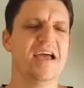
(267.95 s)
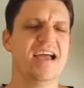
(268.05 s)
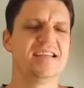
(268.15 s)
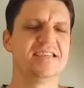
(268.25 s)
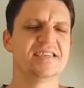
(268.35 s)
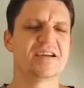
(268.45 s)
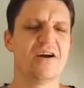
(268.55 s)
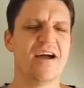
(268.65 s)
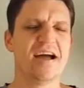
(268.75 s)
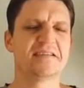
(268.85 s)
and just go
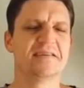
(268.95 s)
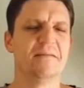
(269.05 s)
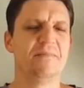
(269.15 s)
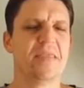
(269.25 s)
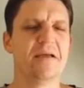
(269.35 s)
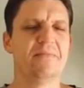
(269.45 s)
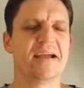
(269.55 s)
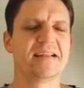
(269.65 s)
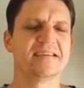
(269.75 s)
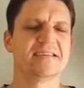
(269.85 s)
out and
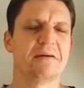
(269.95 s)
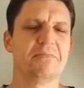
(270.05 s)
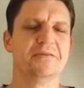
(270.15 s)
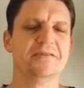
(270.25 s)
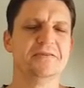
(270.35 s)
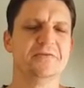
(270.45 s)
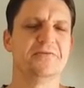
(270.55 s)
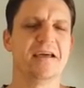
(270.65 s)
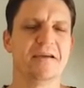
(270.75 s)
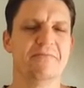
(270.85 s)
make disciples in your
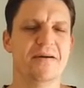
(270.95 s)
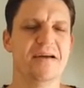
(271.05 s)
name.